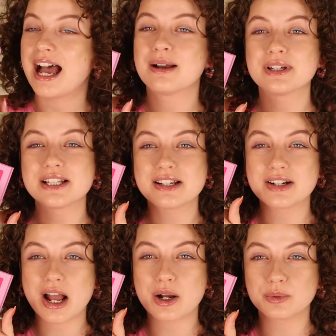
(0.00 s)
I'm gonna
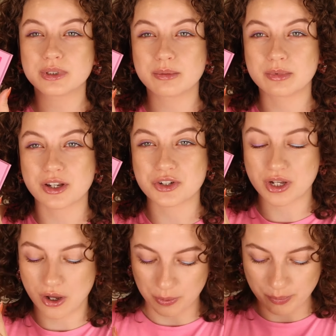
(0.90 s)
start out with a
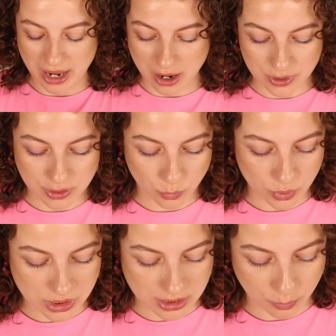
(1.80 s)
blush called Paris,
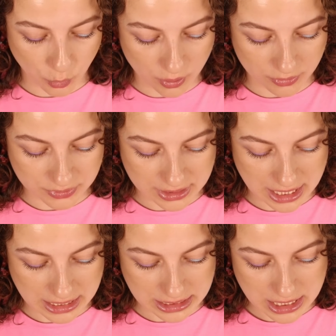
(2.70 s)
which is more of
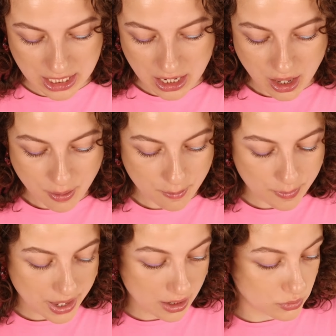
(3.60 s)
that
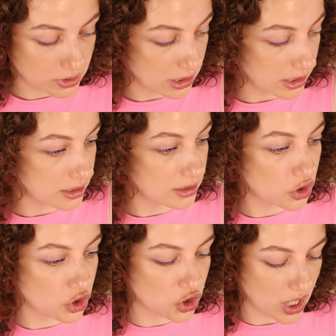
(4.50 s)
berry
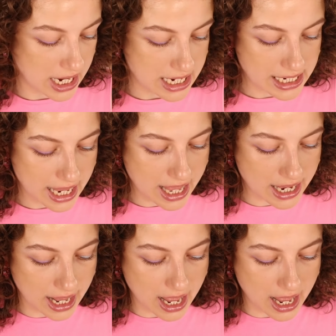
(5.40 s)
shade, and